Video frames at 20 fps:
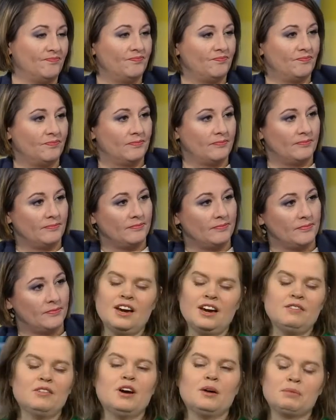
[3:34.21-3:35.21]
I still think
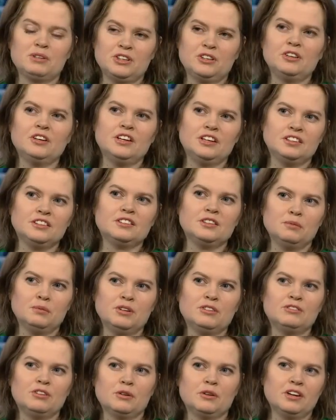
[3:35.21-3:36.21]
an opportunity to move
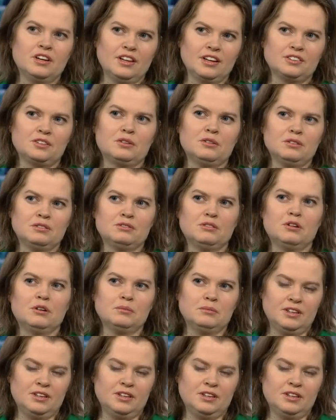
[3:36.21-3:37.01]
forward in electoral reform.